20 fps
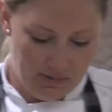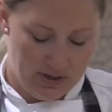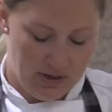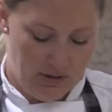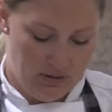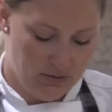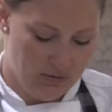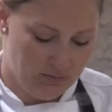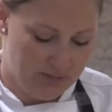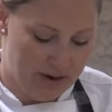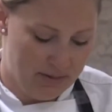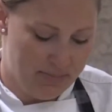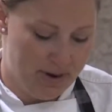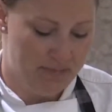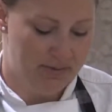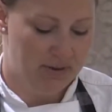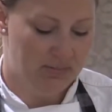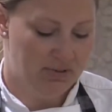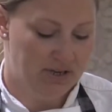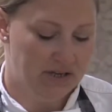I'm going to use red
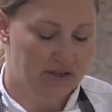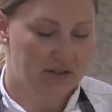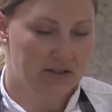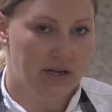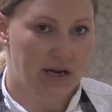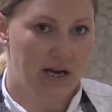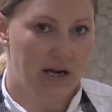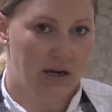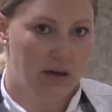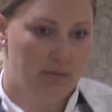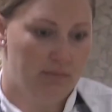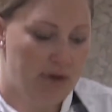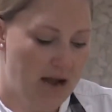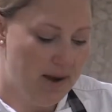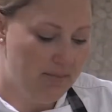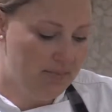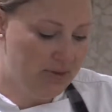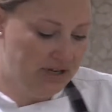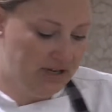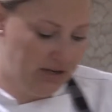pepper, plus
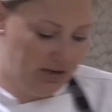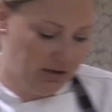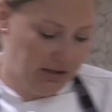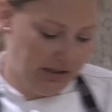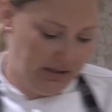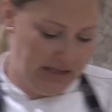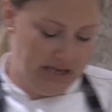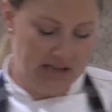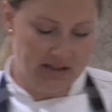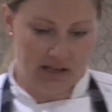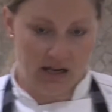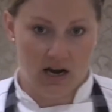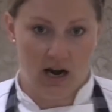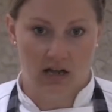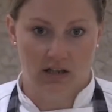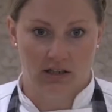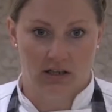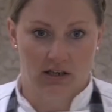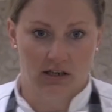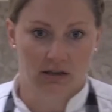I particularly like the
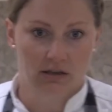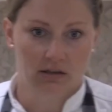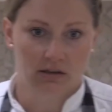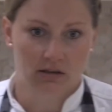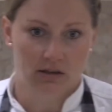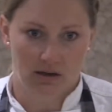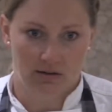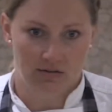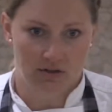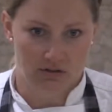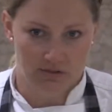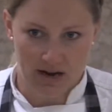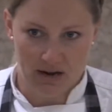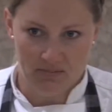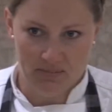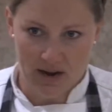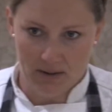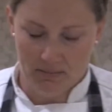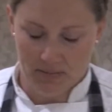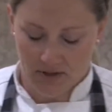color of the
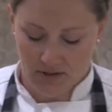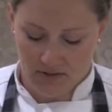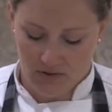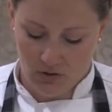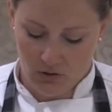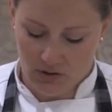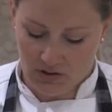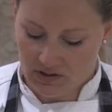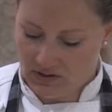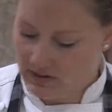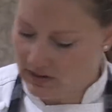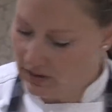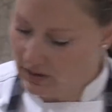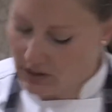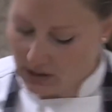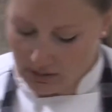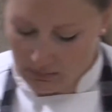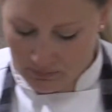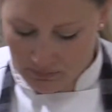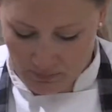red peppers. You can see
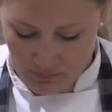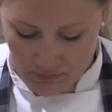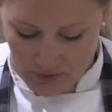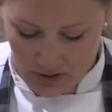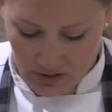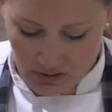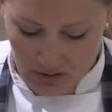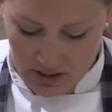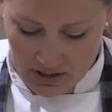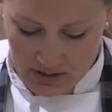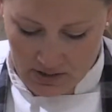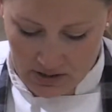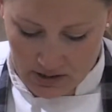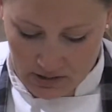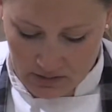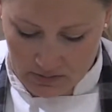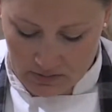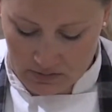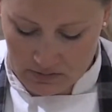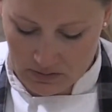them in a lot of
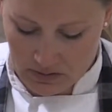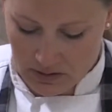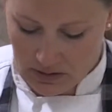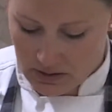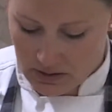things. So.